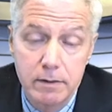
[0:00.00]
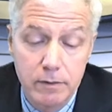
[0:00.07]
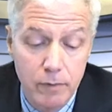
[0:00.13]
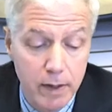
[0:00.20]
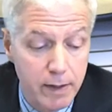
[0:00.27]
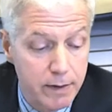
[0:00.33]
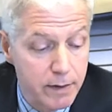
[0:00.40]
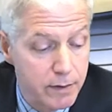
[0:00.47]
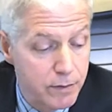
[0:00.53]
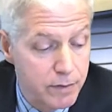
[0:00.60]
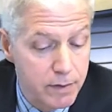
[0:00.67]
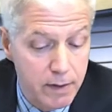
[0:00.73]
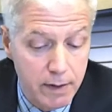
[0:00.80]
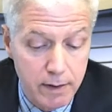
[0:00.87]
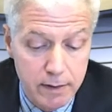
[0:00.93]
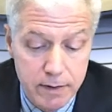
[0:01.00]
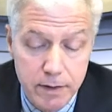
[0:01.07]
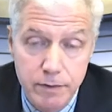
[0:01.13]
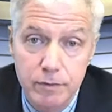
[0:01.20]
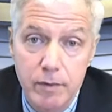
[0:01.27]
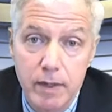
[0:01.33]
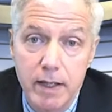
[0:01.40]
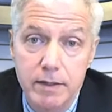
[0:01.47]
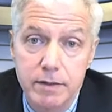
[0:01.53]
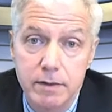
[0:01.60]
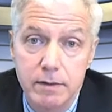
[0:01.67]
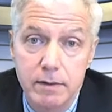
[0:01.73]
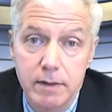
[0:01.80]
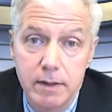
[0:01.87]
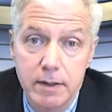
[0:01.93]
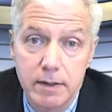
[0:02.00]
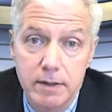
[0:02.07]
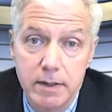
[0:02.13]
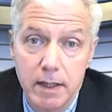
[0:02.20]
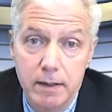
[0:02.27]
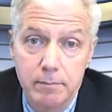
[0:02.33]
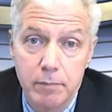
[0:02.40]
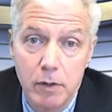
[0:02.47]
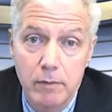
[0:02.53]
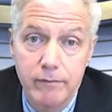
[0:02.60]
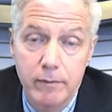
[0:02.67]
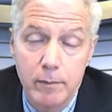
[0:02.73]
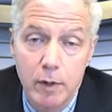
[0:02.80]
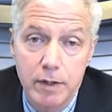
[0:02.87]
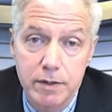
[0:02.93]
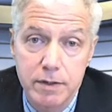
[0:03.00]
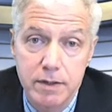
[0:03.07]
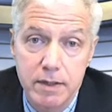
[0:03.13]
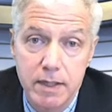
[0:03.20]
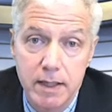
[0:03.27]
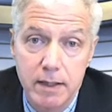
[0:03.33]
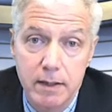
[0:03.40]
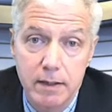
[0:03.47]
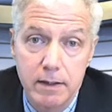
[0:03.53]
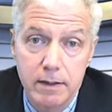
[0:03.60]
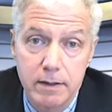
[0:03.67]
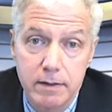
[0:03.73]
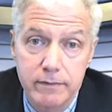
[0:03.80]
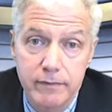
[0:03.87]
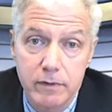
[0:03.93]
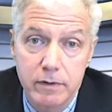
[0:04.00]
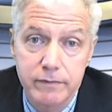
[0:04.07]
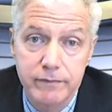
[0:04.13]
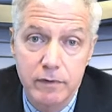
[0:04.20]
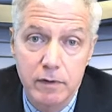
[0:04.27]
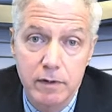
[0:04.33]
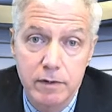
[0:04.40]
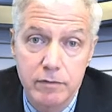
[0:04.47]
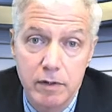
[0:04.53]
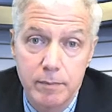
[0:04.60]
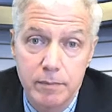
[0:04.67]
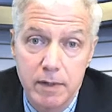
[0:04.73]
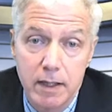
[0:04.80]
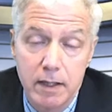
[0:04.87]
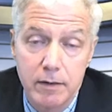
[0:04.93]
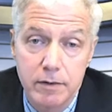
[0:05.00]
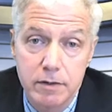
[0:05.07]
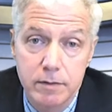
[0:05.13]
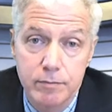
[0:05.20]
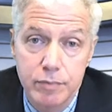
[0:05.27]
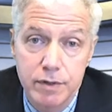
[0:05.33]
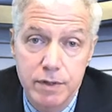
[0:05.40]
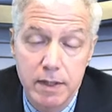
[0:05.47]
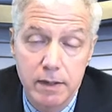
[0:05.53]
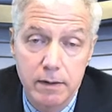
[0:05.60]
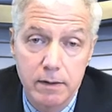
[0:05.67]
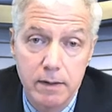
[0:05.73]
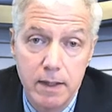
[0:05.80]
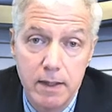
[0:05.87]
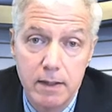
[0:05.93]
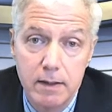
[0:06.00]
Quite an interesting situation. He's a Pope from Argentina, and his first foreign trip now is to Brazil,